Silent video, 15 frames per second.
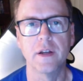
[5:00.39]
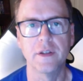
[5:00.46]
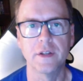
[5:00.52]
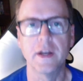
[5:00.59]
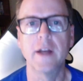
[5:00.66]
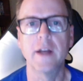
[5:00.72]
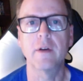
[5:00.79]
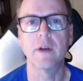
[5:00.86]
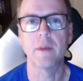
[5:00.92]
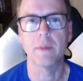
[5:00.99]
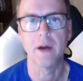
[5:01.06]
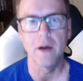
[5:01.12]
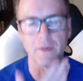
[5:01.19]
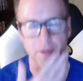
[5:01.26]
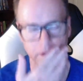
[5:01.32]
angry
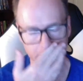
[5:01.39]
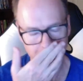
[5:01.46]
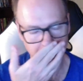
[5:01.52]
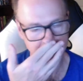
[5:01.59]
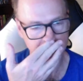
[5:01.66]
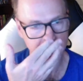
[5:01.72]
about this, because